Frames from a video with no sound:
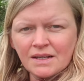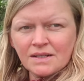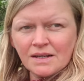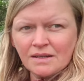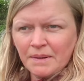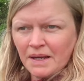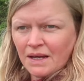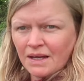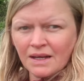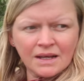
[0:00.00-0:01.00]
It's nice up here. We
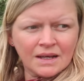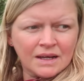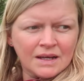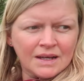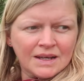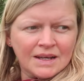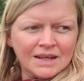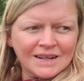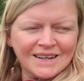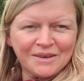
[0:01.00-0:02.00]
can
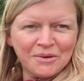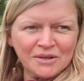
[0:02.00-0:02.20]
hear the